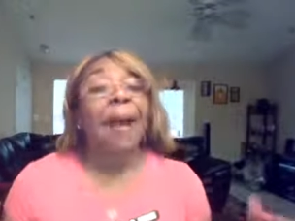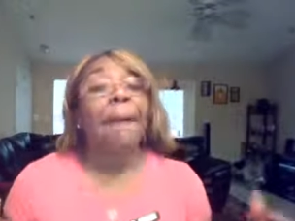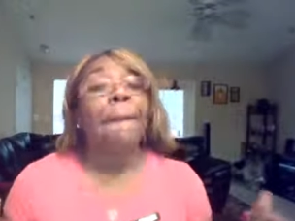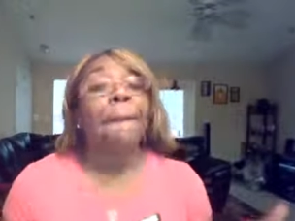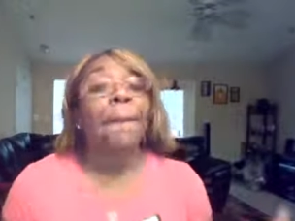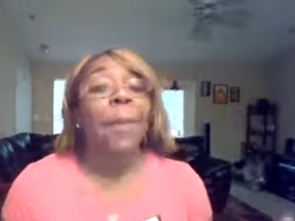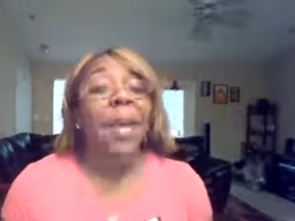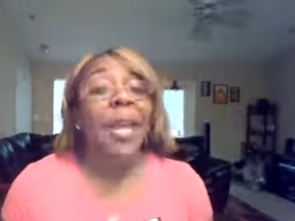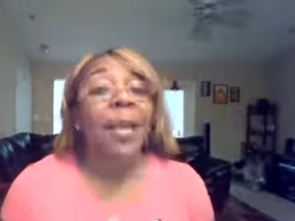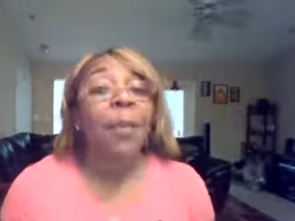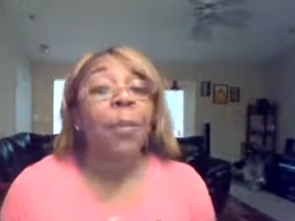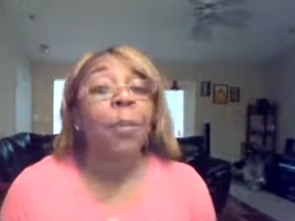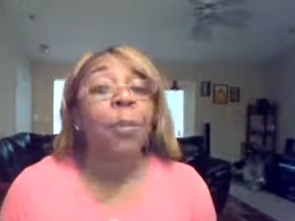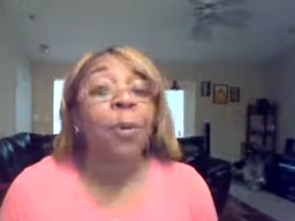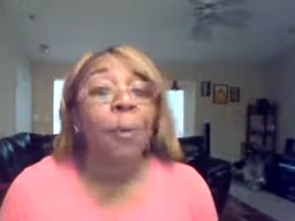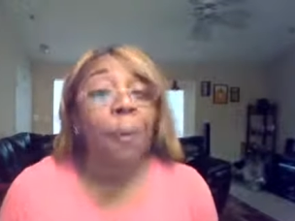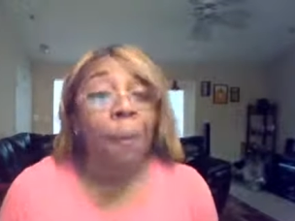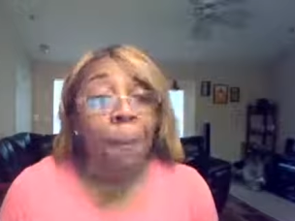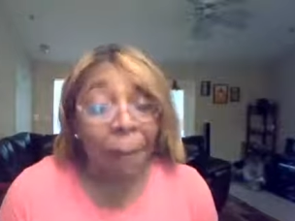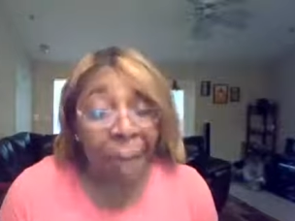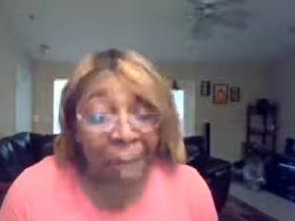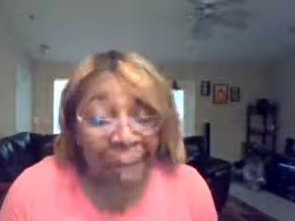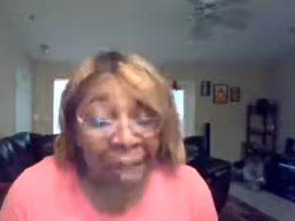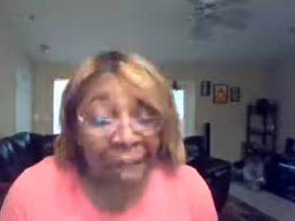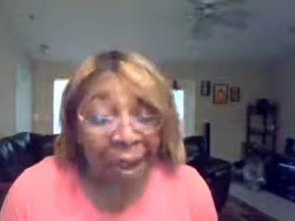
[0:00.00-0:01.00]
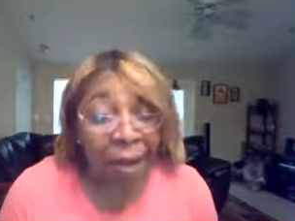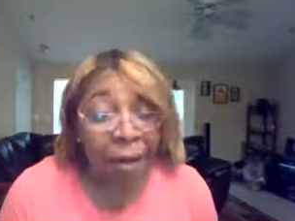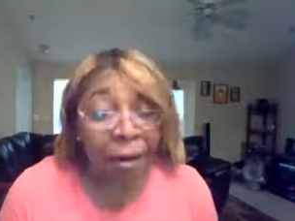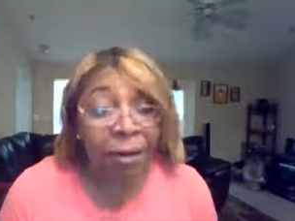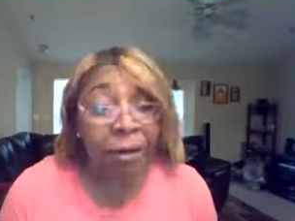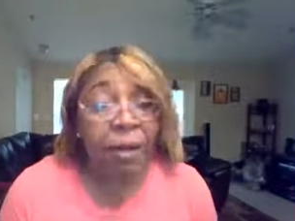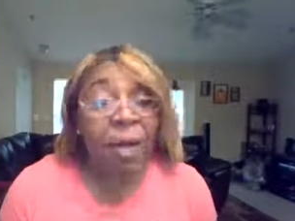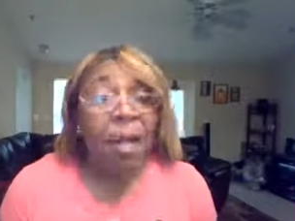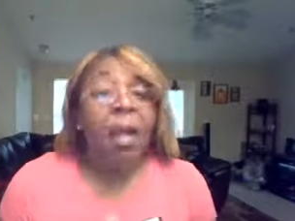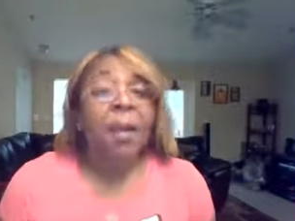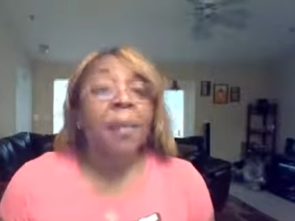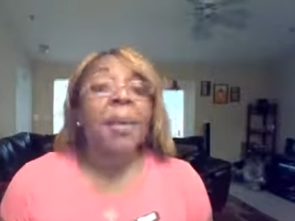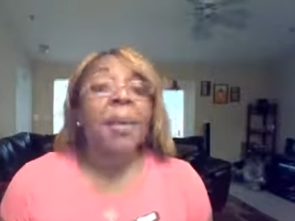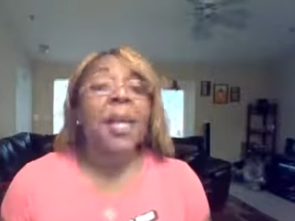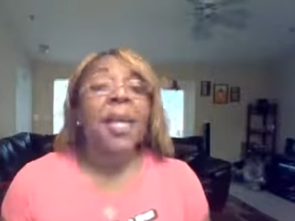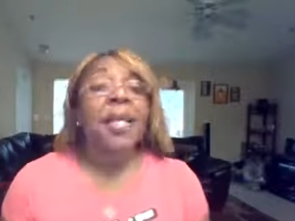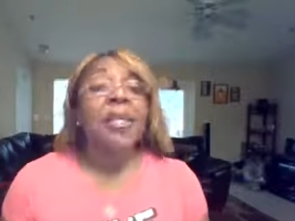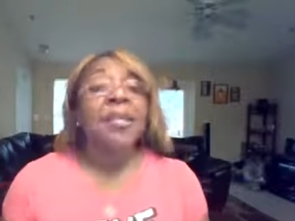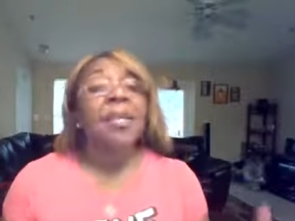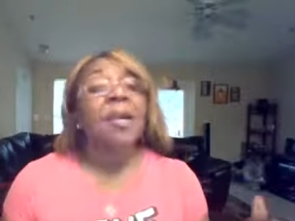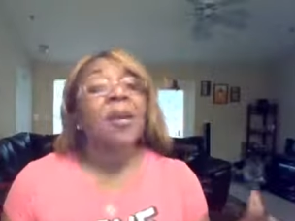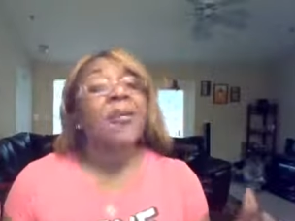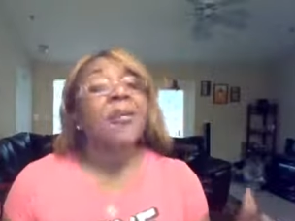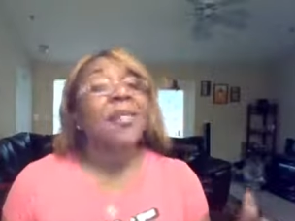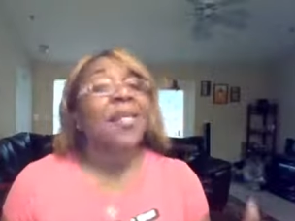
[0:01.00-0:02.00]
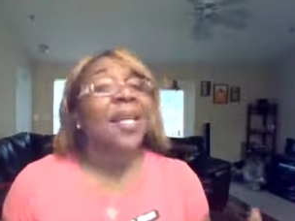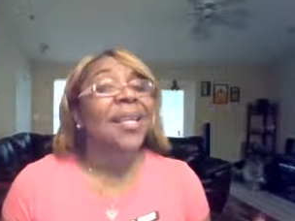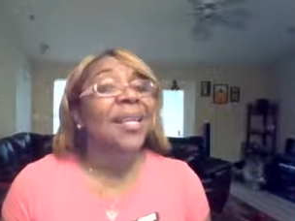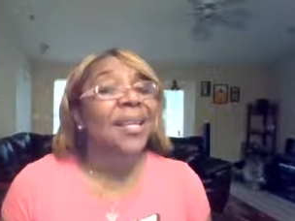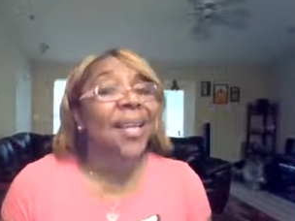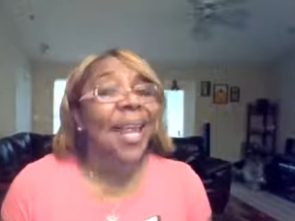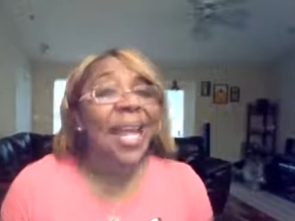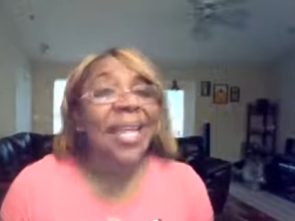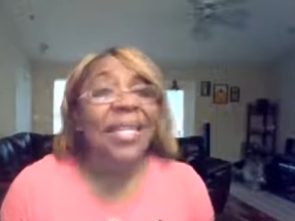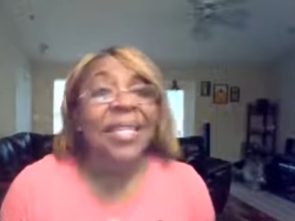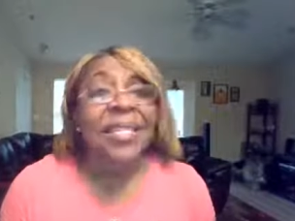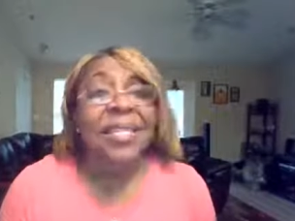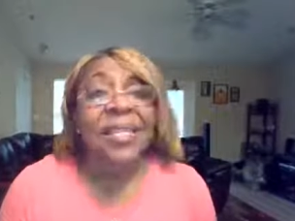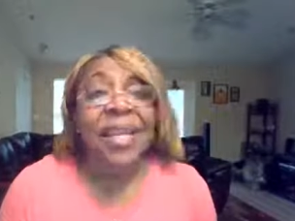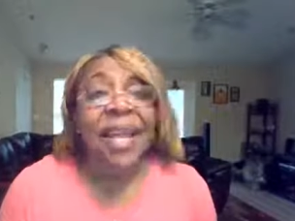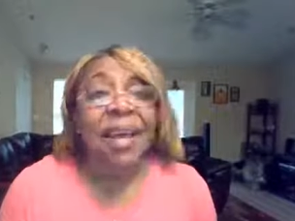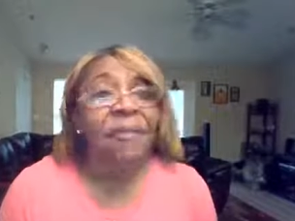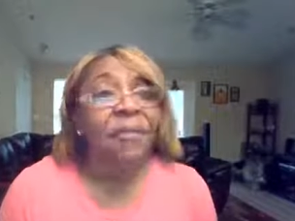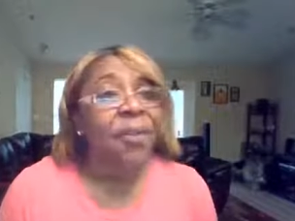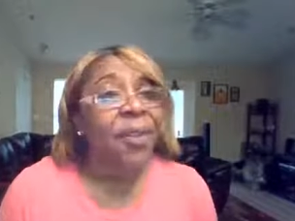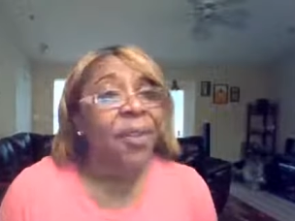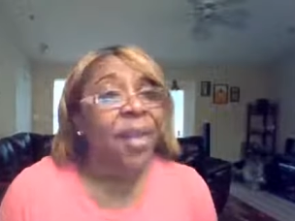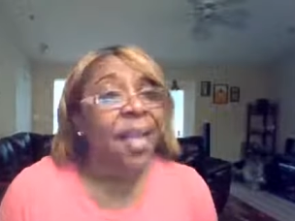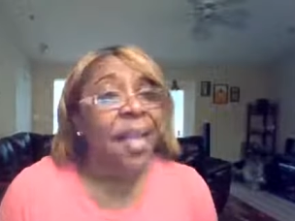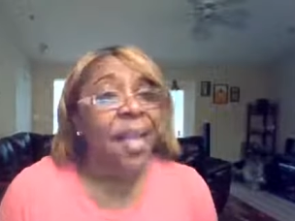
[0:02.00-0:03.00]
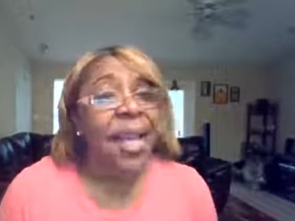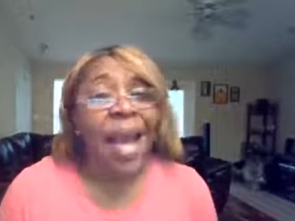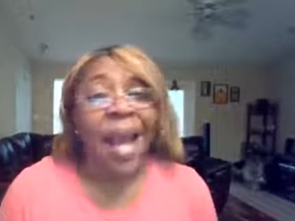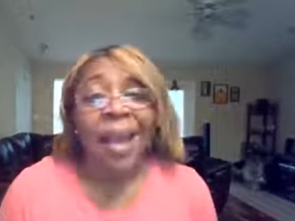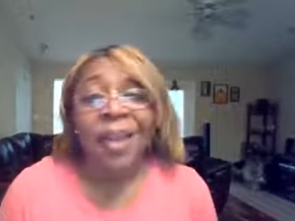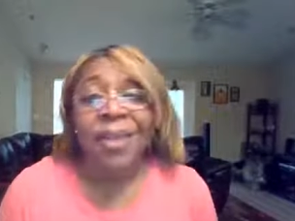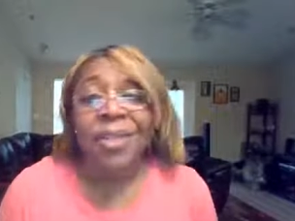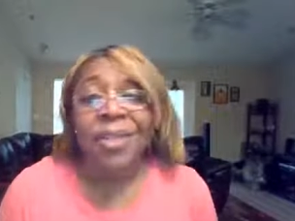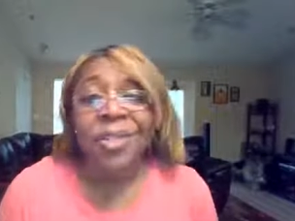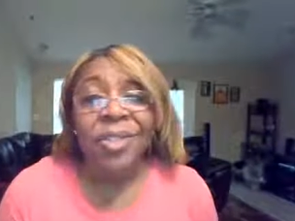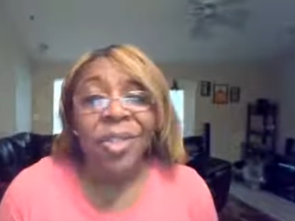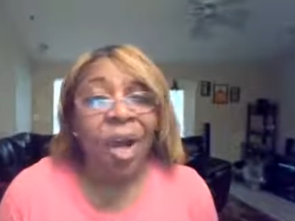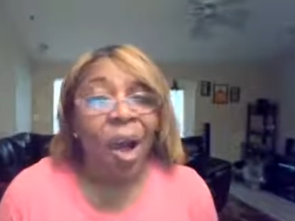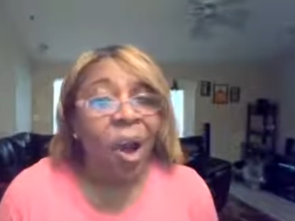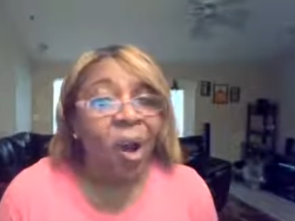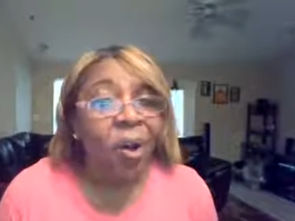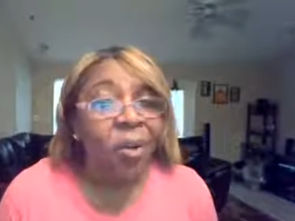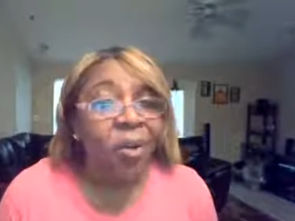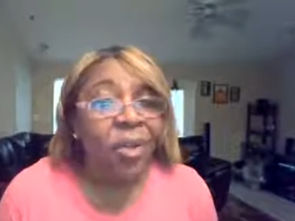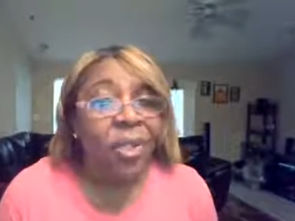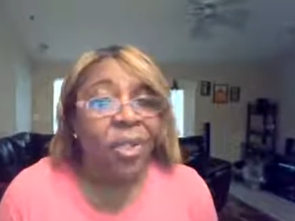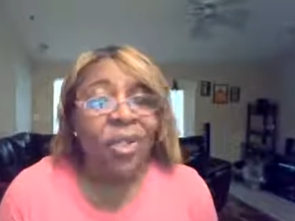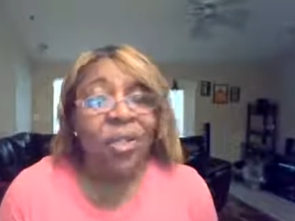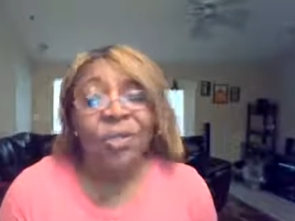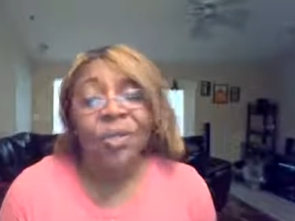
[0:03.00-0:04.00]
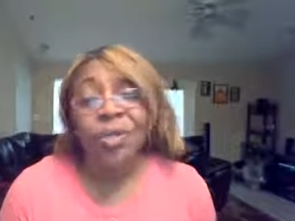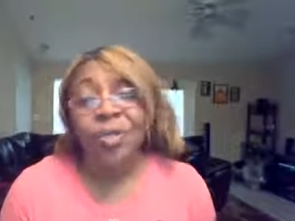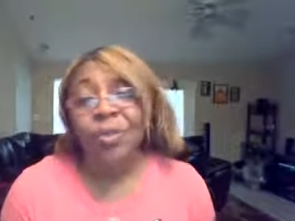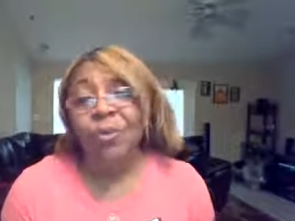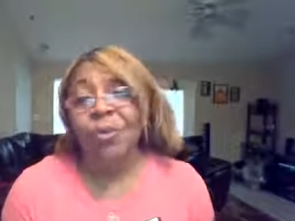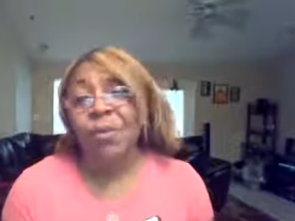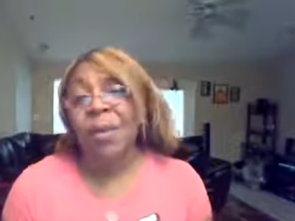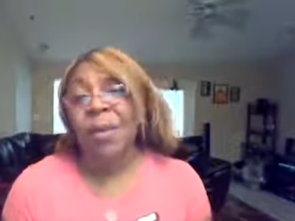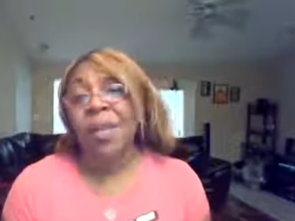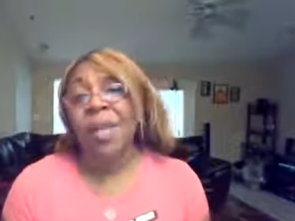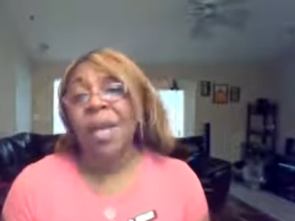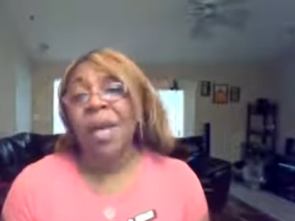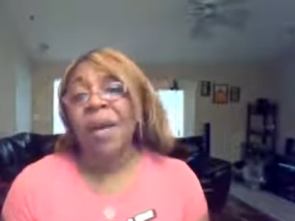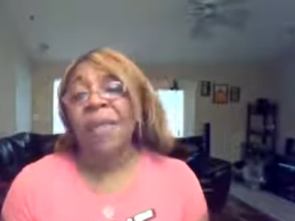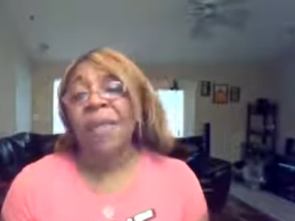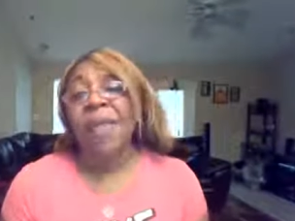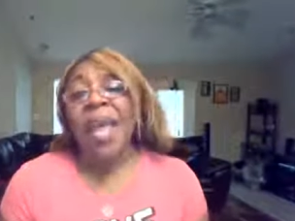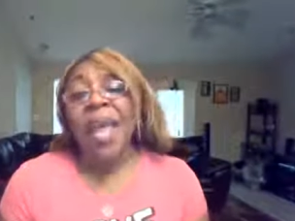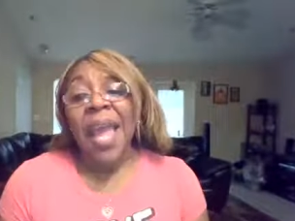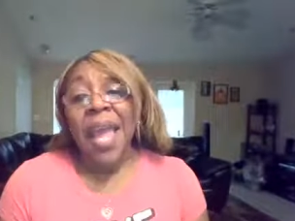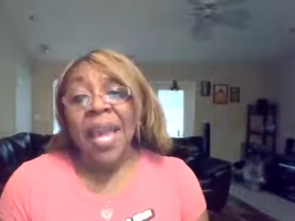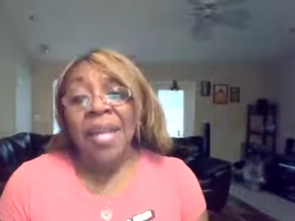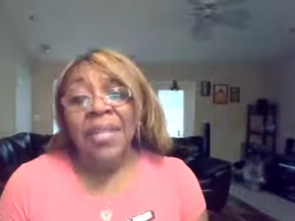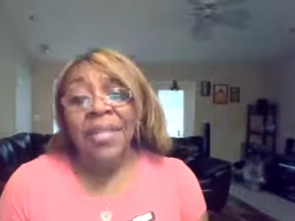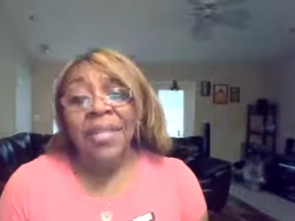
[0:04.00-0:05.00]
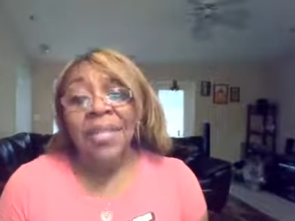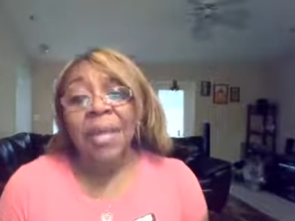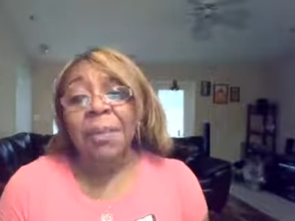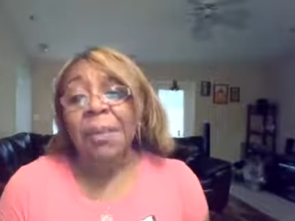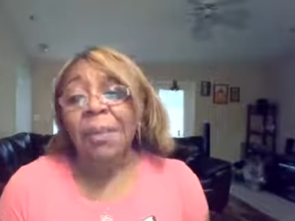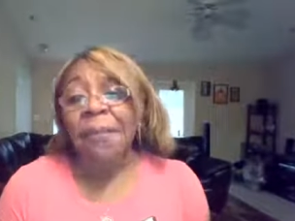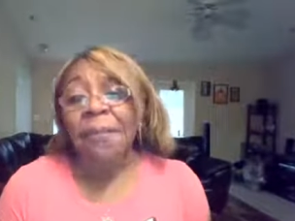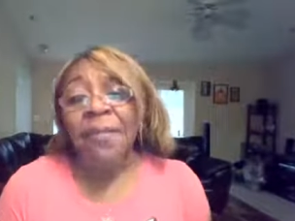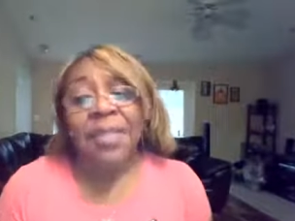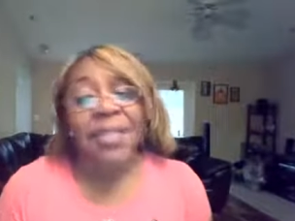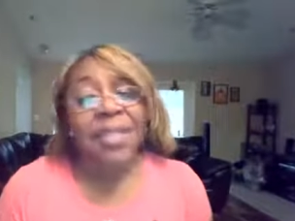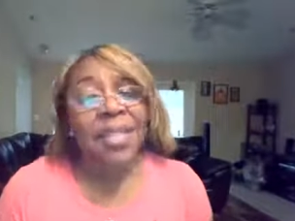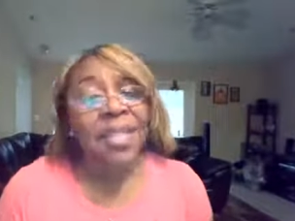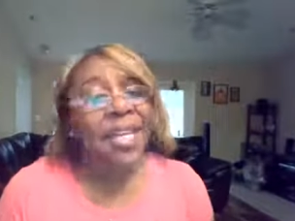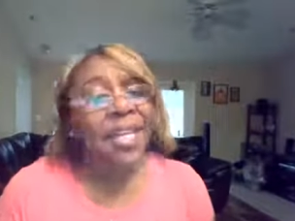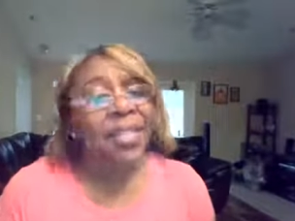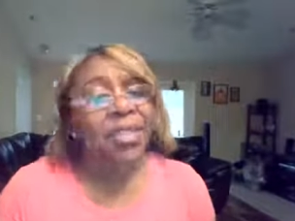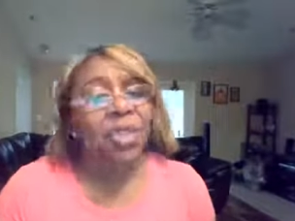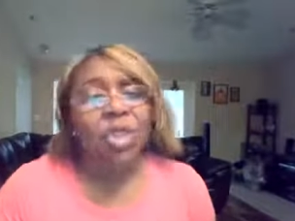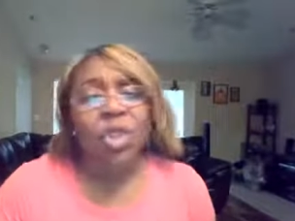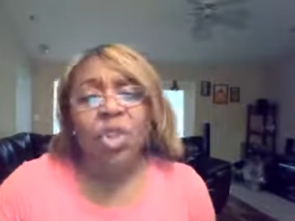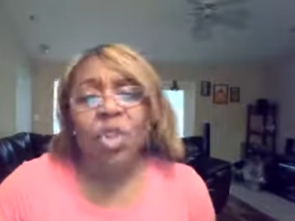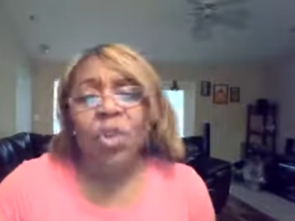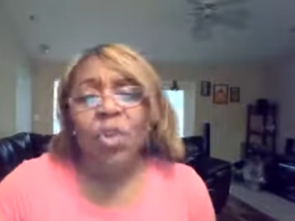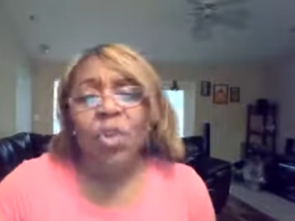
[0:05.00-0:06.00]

I'm being prepared because there's a next level that God is calling you to, beloved. And some of us get